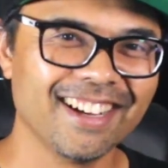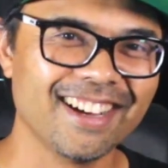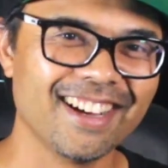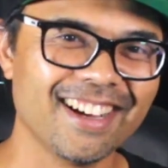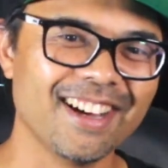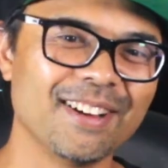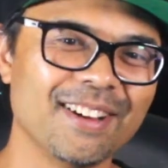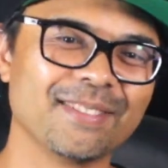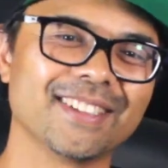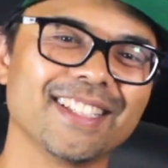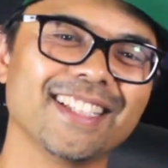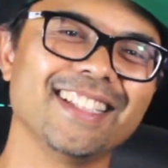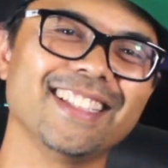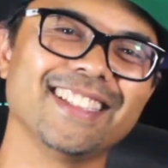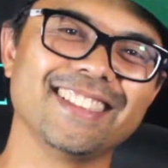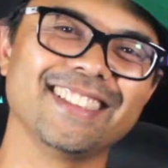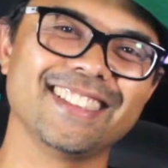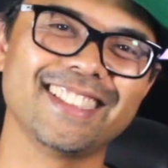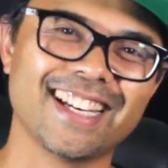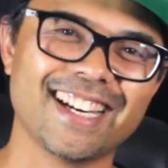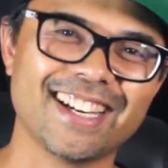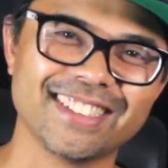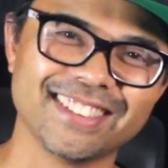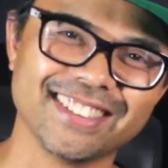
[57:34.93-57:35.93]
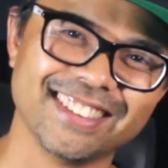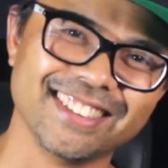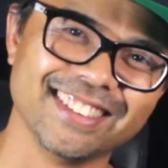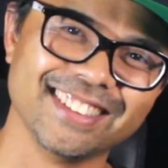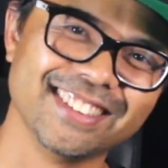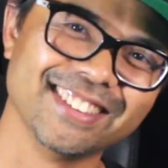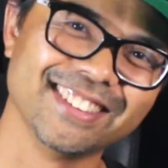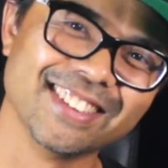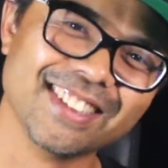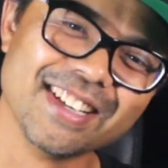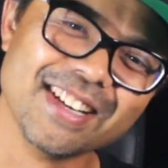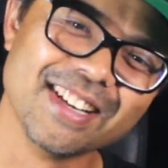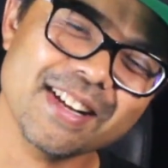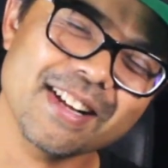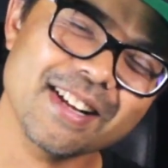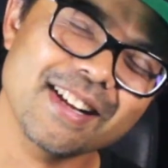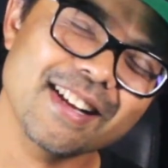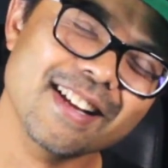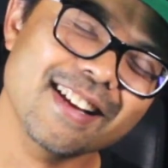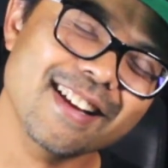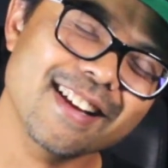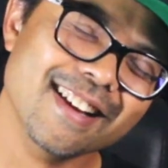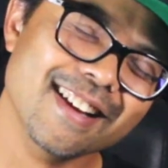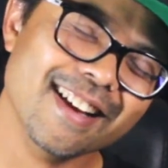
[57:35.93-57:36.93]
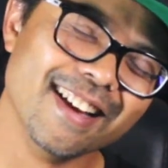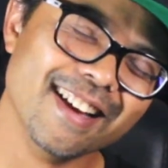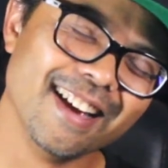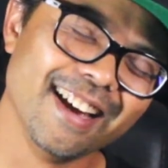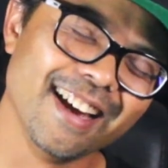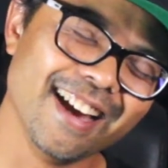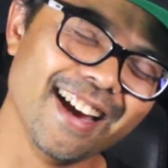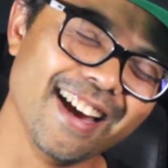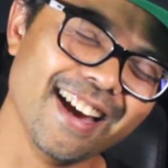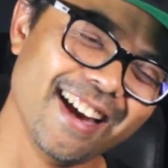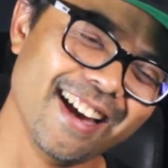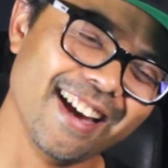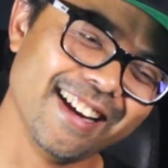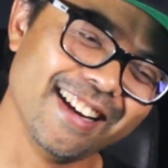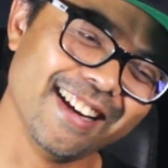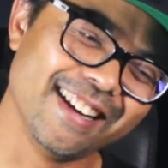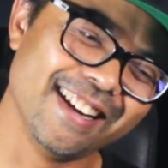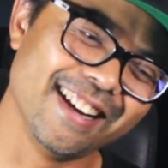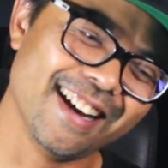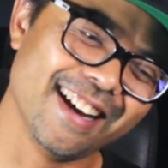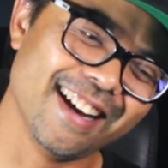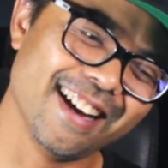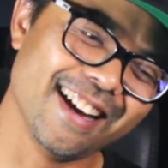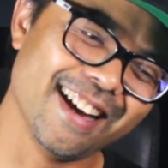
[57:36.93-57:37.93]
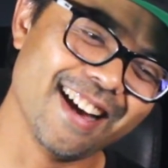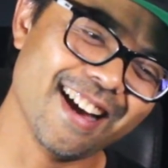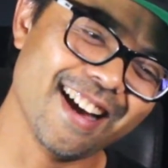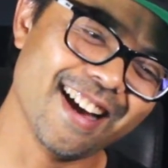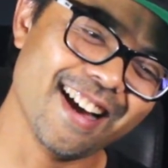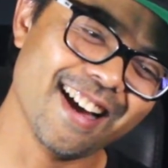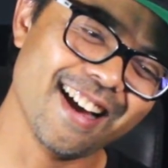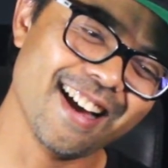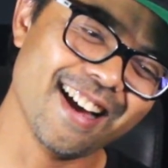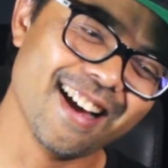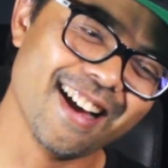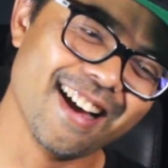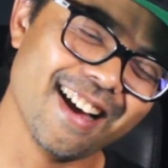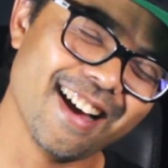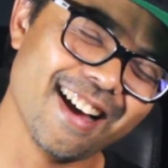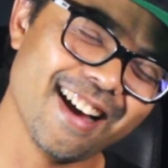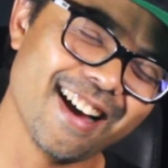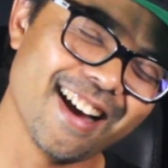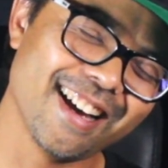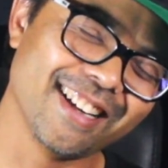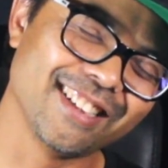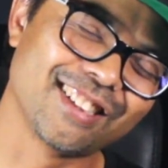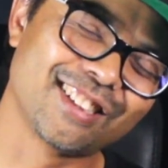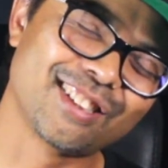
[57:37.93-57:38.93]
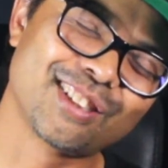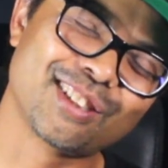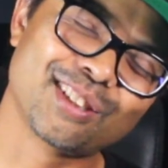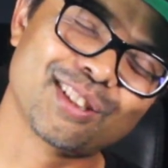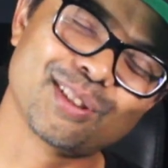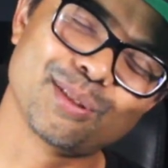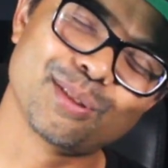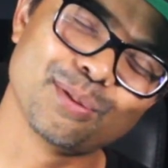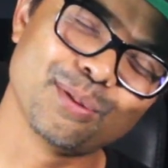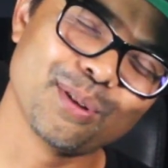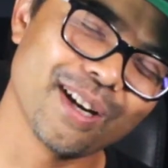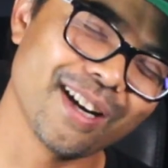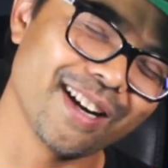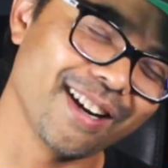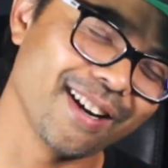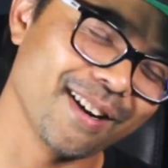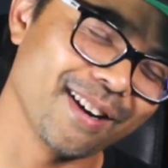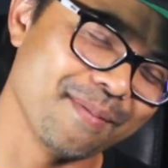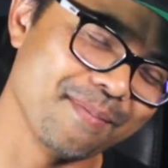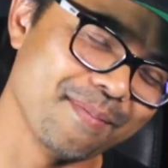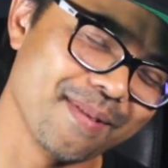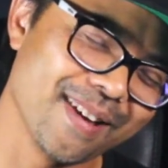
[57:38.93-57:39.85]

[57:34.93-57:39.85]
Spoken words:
I'm laying down, dude. And I swear,